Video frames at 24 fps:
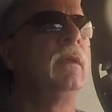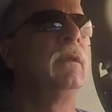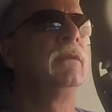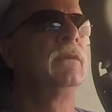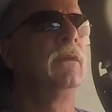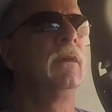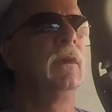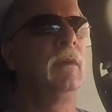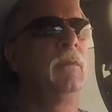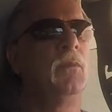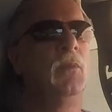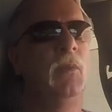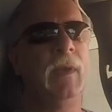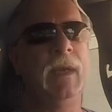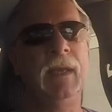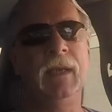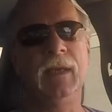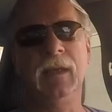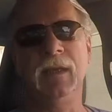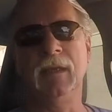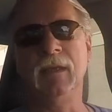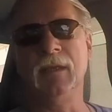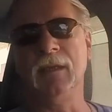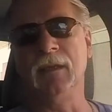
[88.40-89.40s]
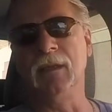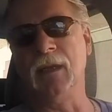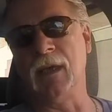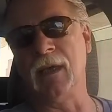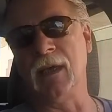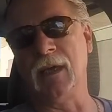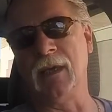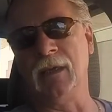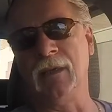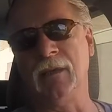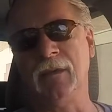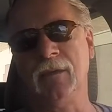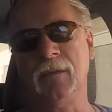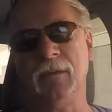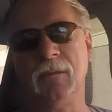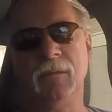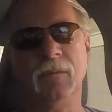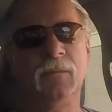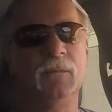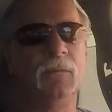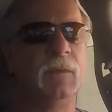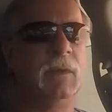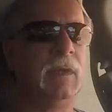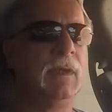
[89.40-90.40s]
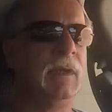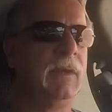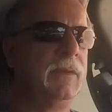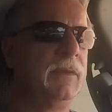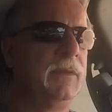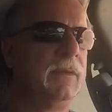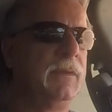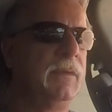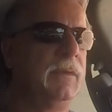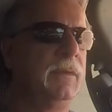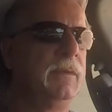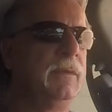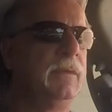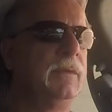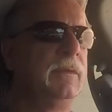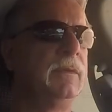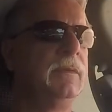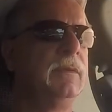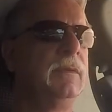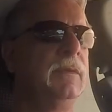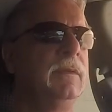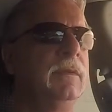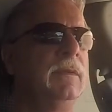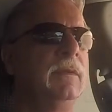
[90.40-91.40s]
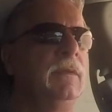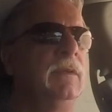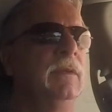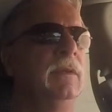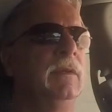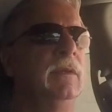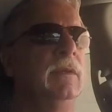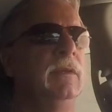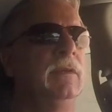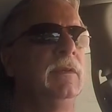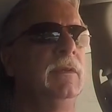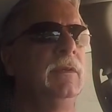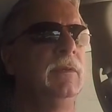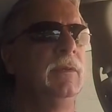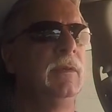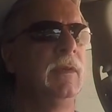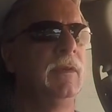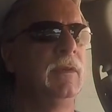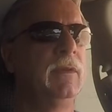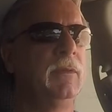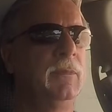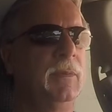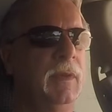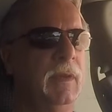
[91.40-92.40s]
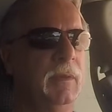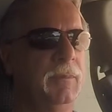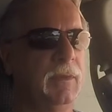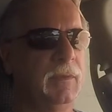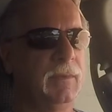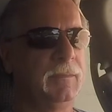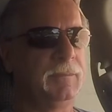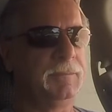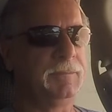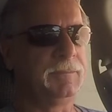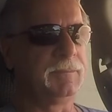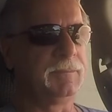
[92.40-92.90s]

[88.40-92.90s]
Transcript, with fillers: So I'm waiting in line with two other people.